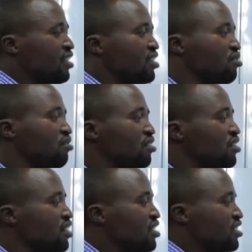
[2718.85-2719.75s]
So
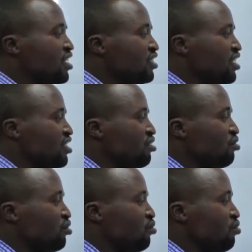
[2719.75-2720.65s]
the result is
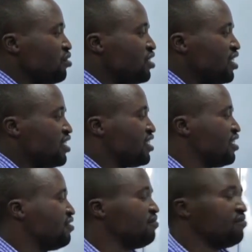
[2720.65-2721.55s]
equal to 6.